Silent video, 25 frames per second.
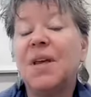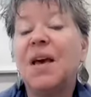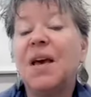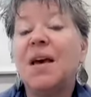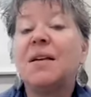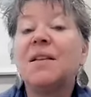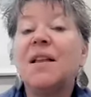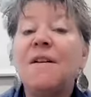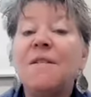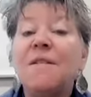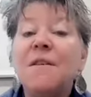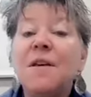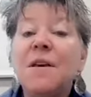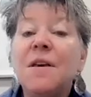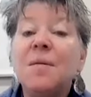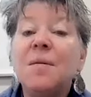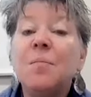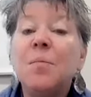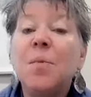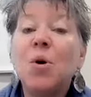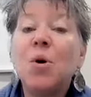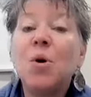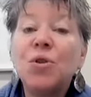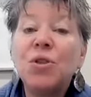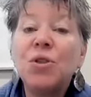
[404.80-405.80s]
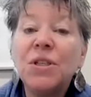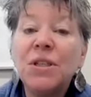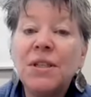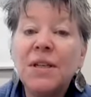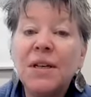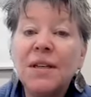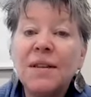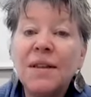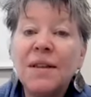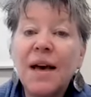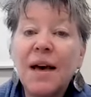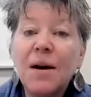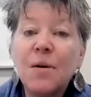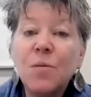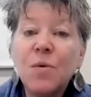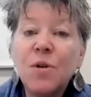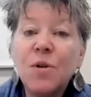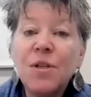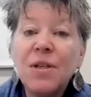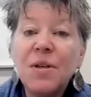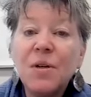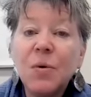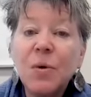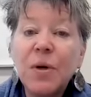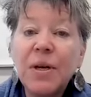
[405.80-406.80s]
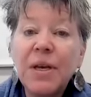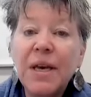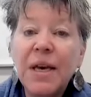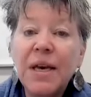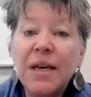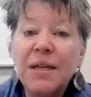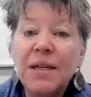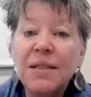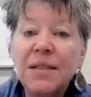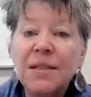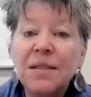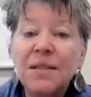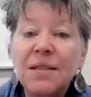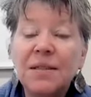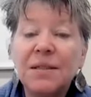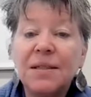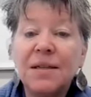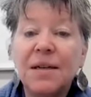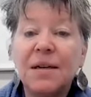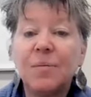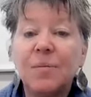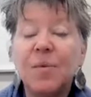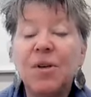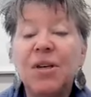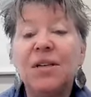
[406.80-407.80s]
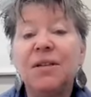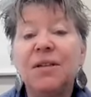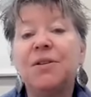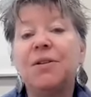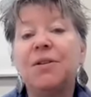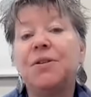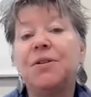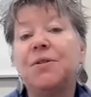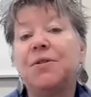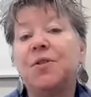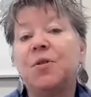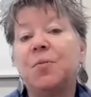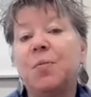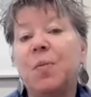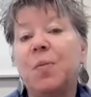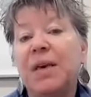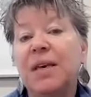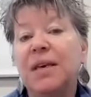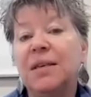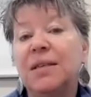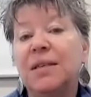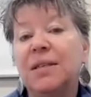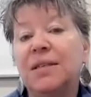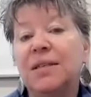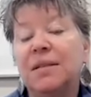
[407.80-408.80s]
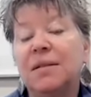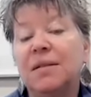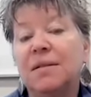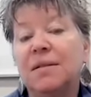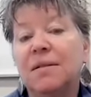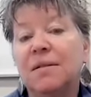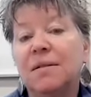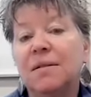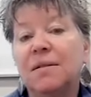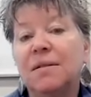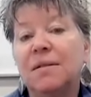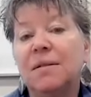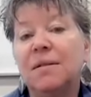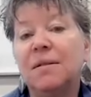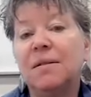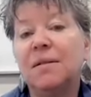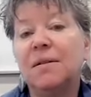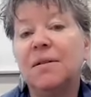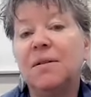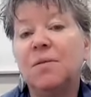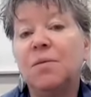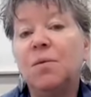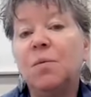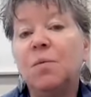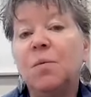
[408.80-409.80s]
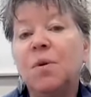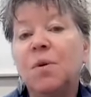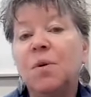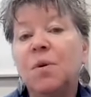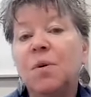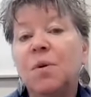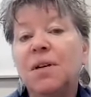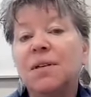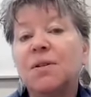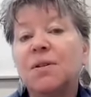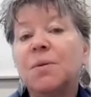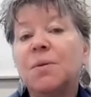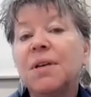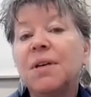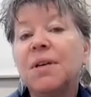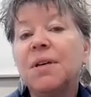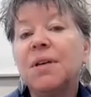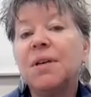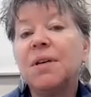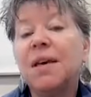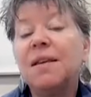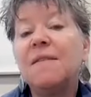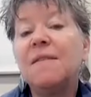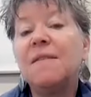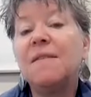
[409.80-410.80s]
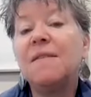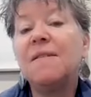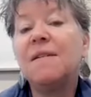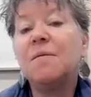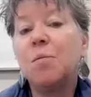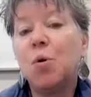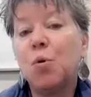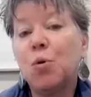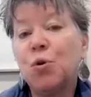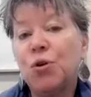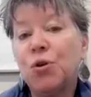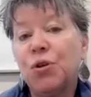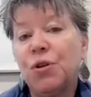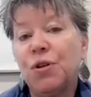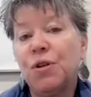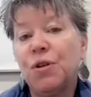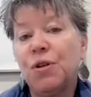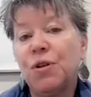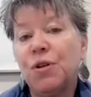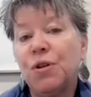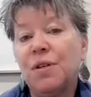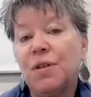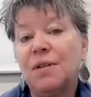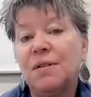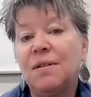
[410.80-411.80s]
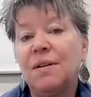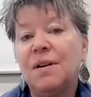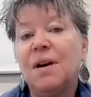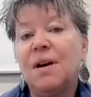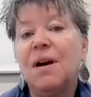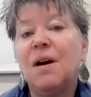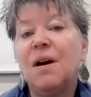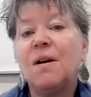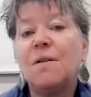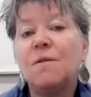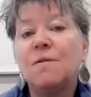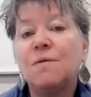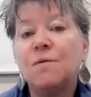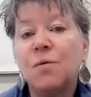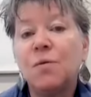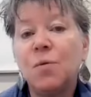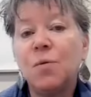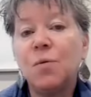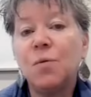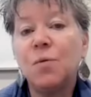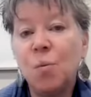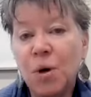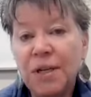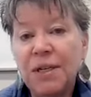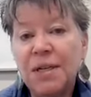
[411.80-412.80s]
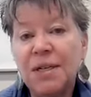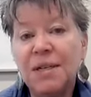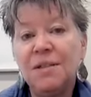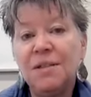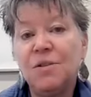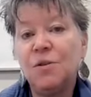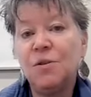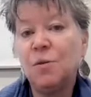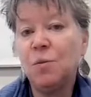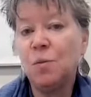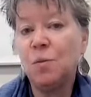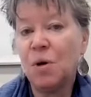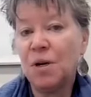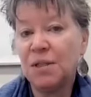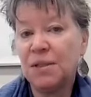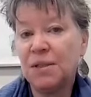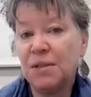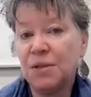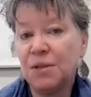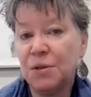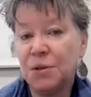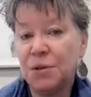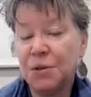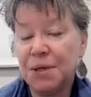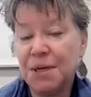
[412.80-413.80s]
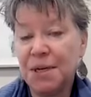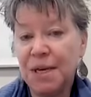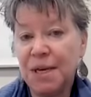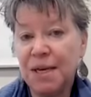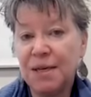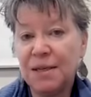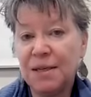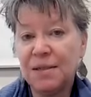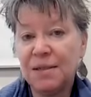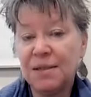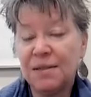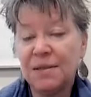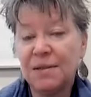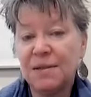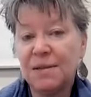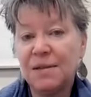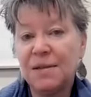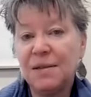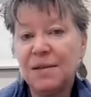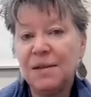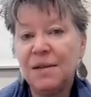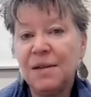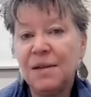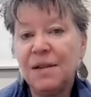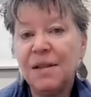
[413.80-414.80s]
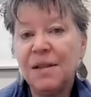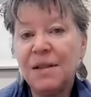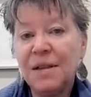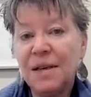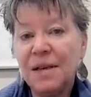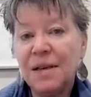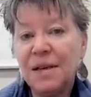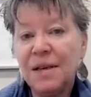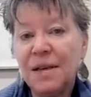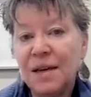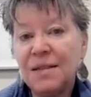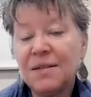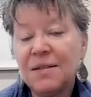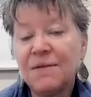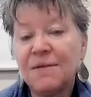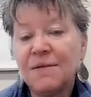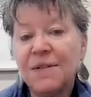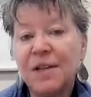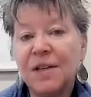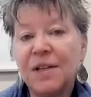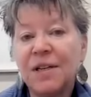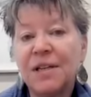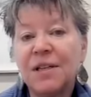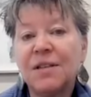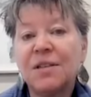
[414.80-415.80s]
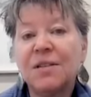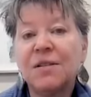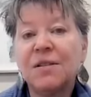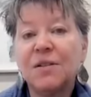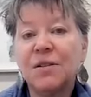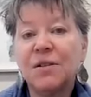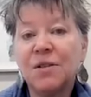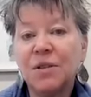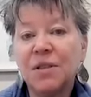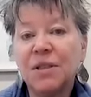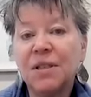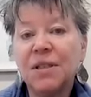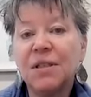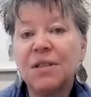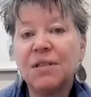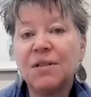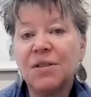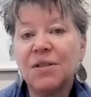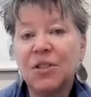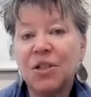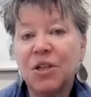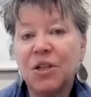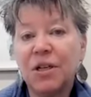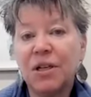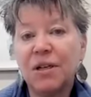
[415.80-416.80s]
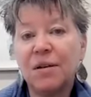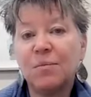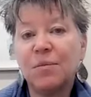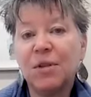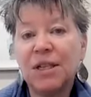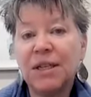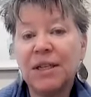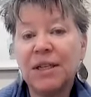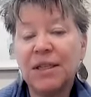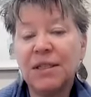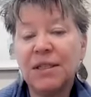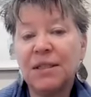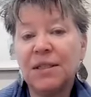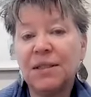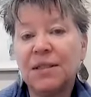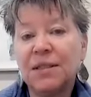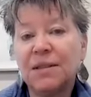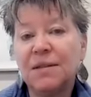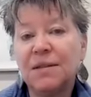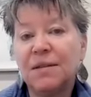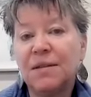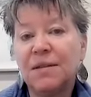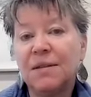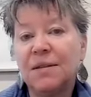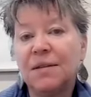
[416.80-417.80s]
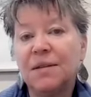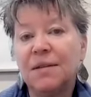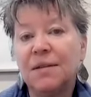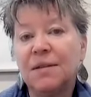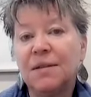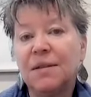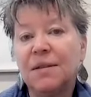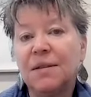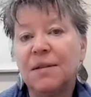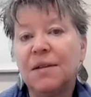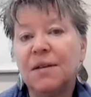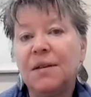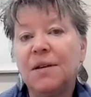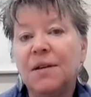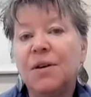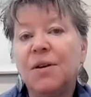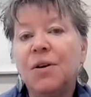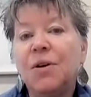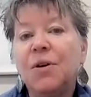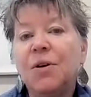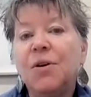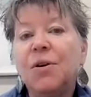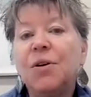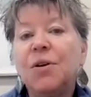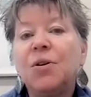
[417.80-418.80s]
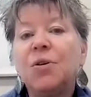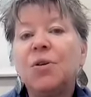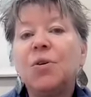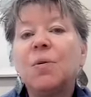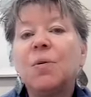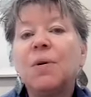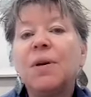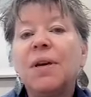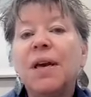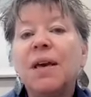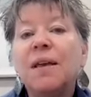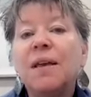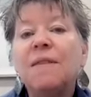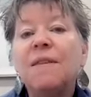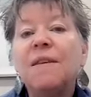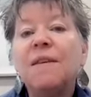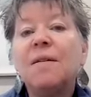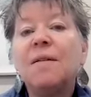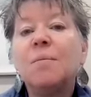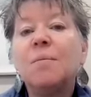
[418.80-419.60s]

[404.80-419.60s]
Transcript: And allow the emotion that that would create to come into your space. We want to create the emotion of what it is you want to create. That is a very good starting place. Create the